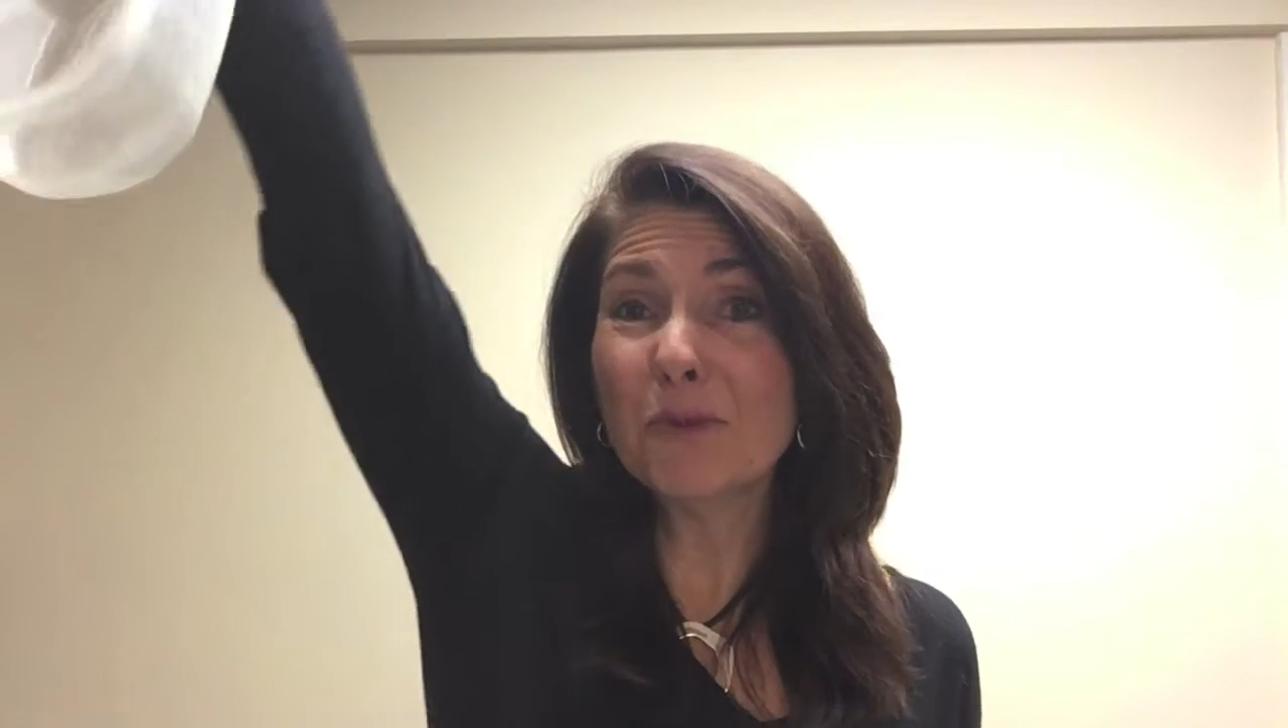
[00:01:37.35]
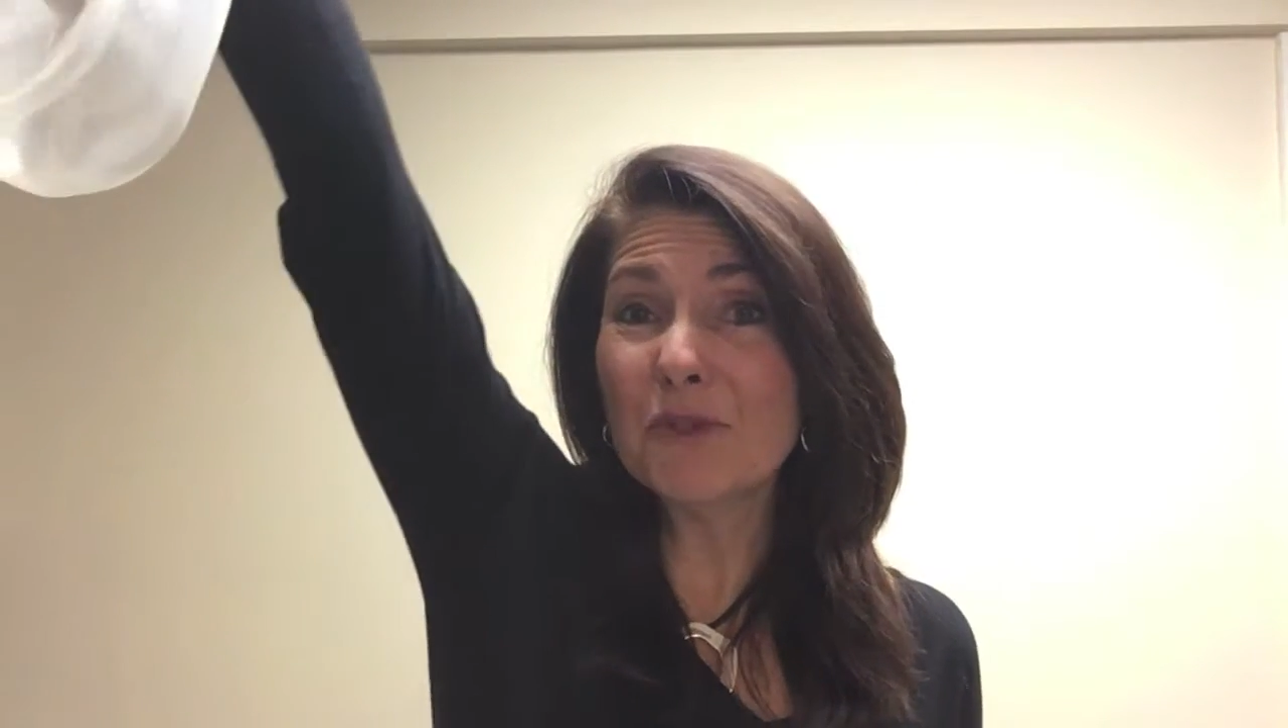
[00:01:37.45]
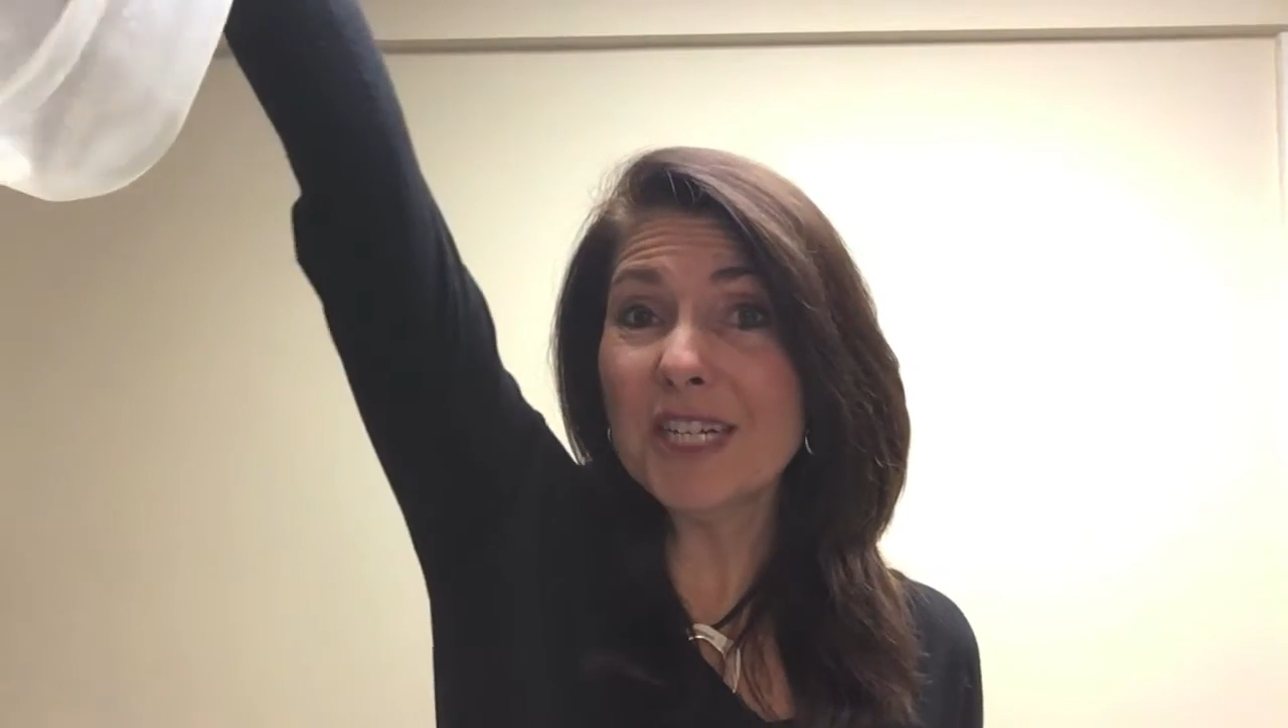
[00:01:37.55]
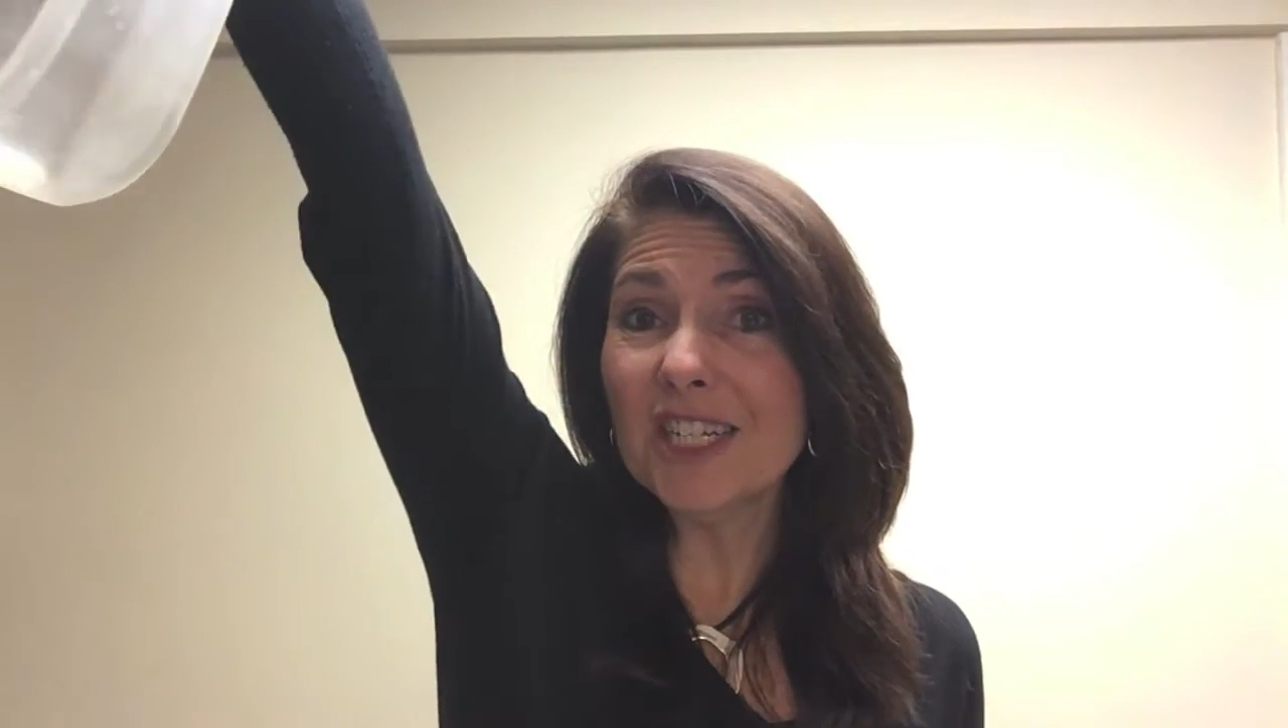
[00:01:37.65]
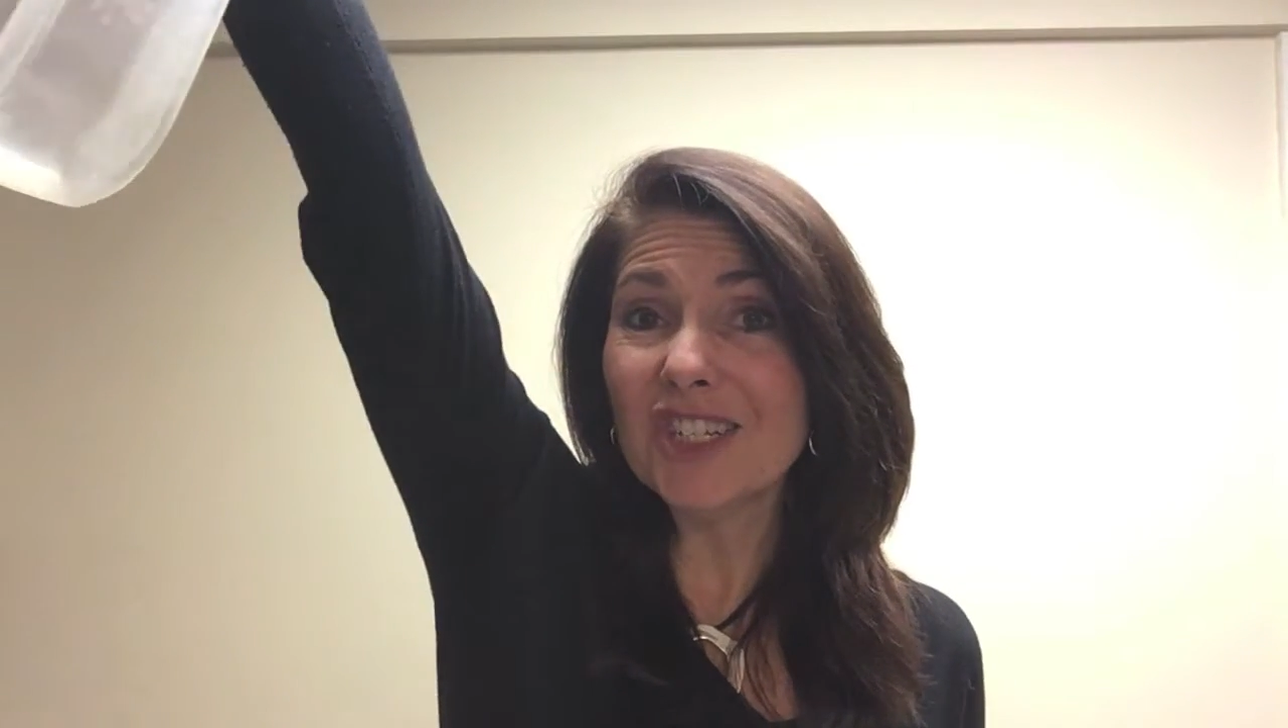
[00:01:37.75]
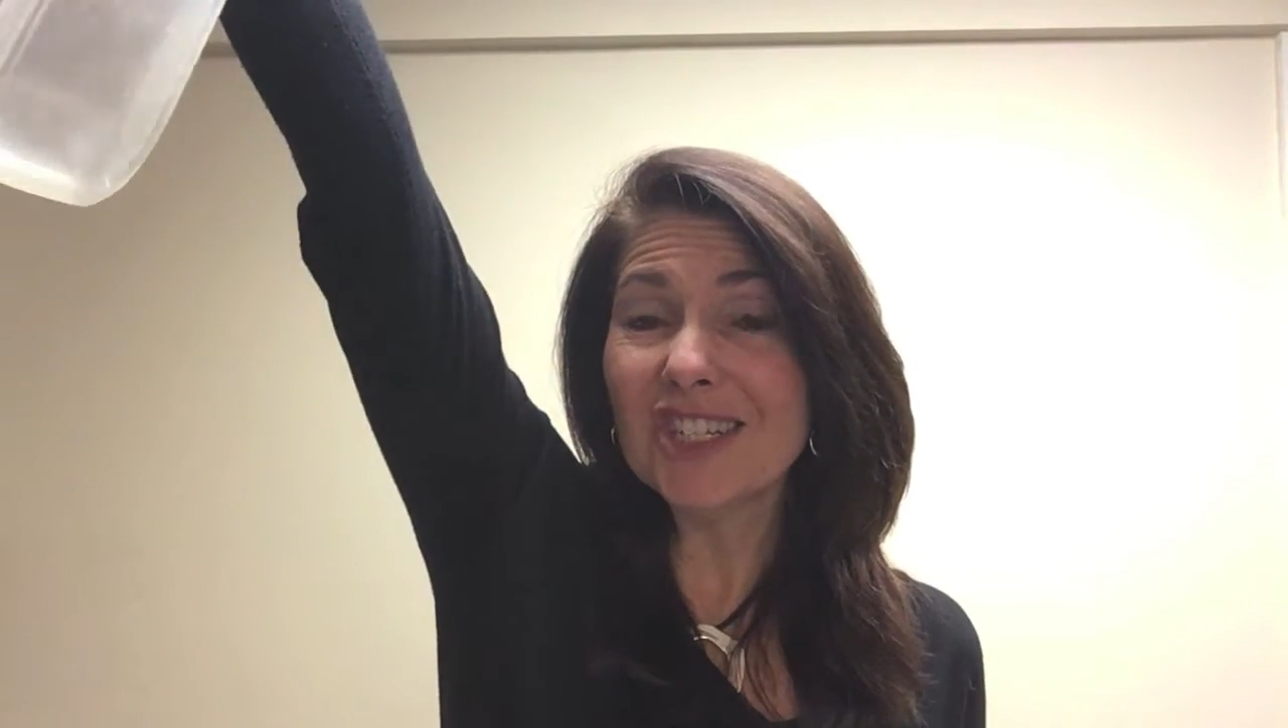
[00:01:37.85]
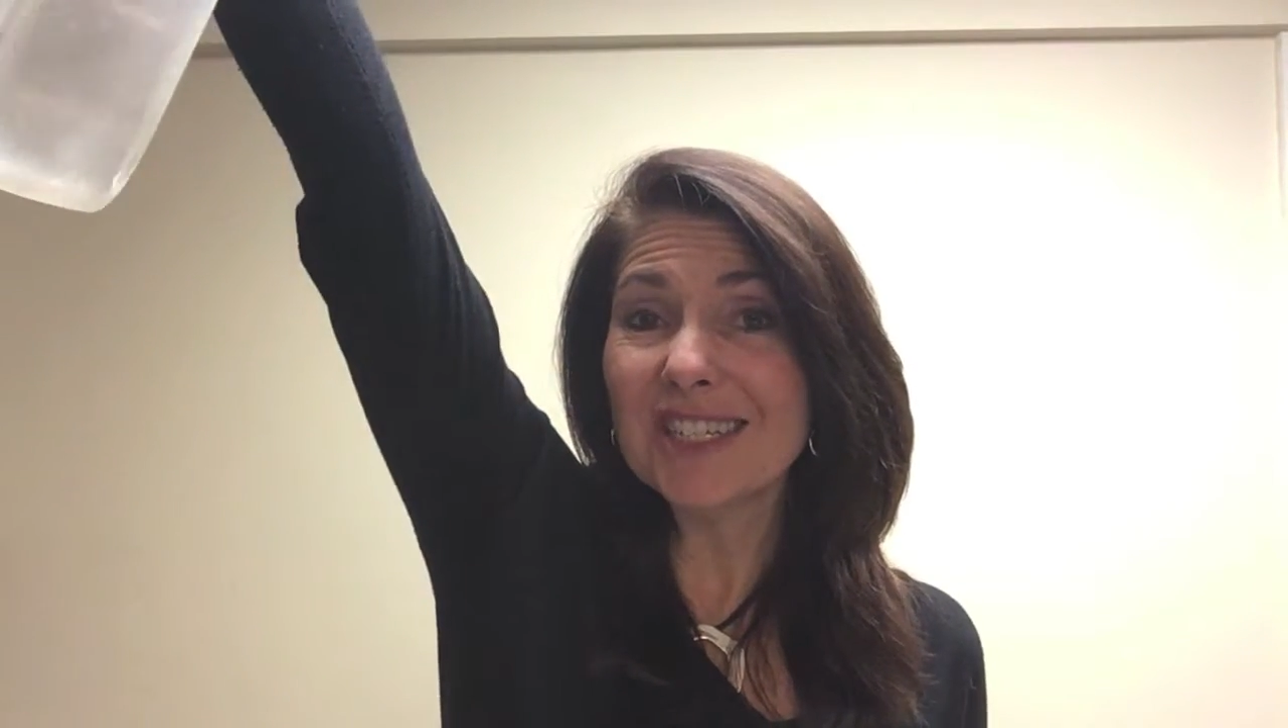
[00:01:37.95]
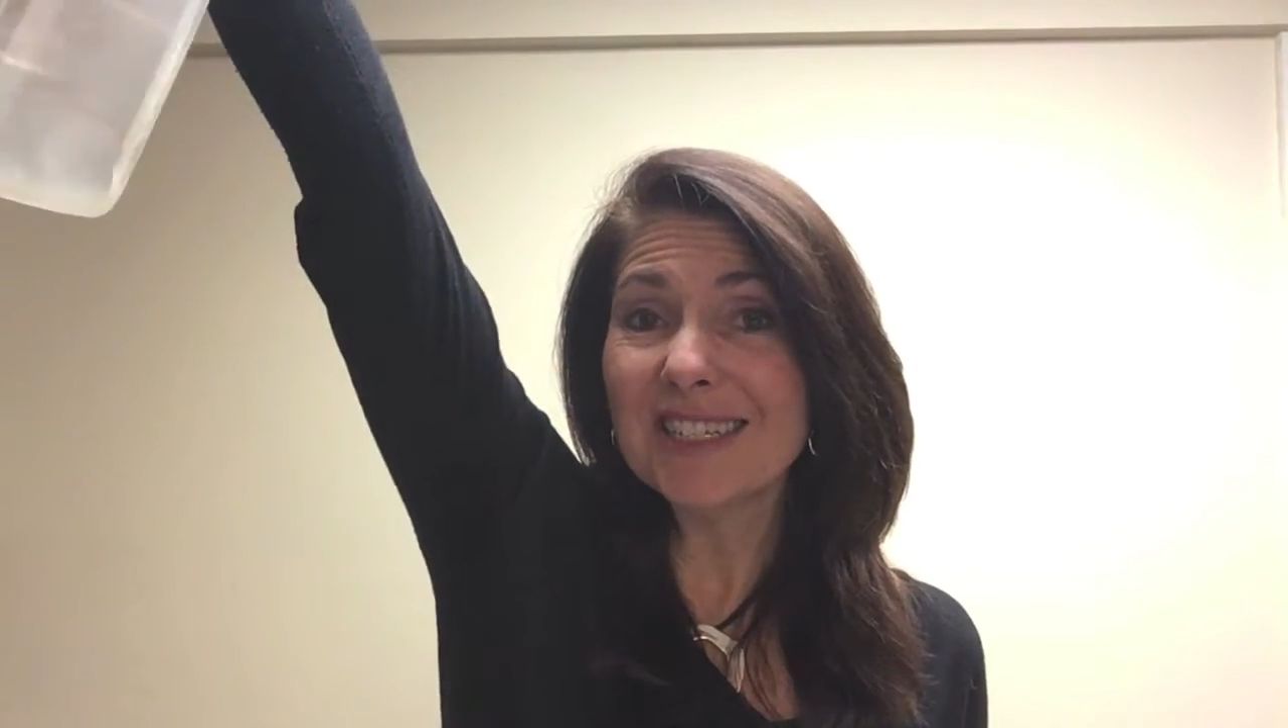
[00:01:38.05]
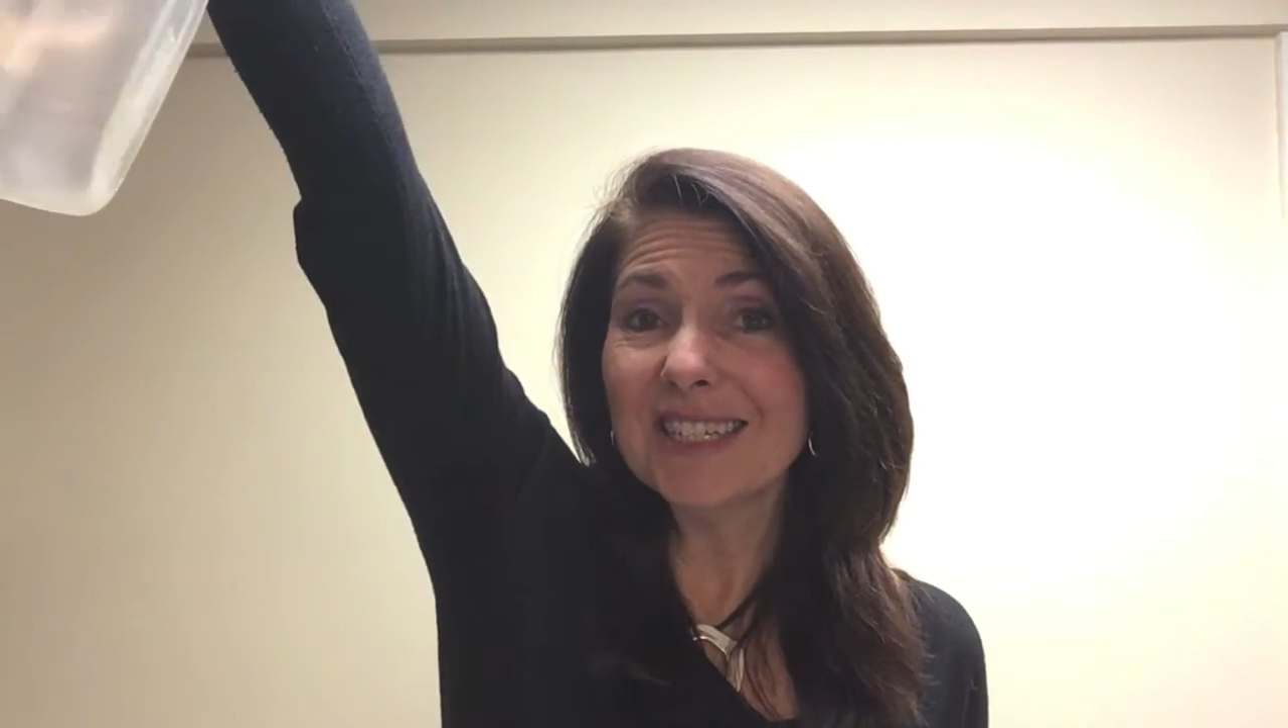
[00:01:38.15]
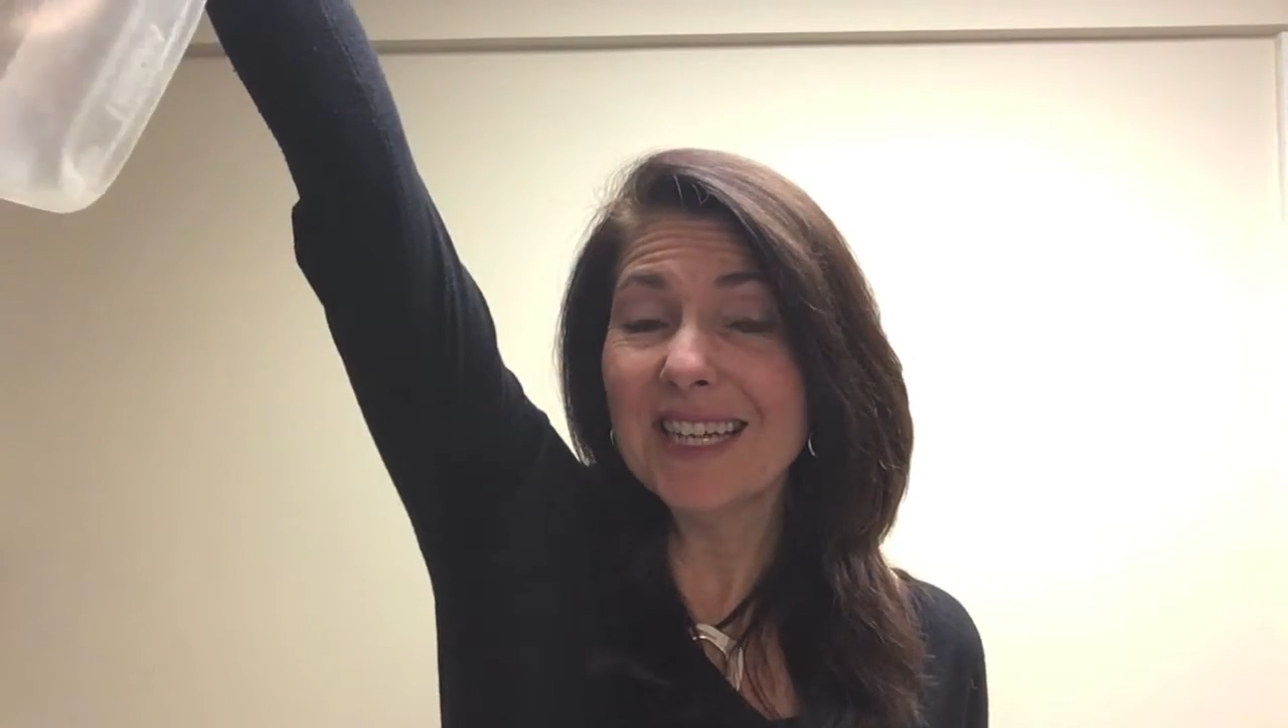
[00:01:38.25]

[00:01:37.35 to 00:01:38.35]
reach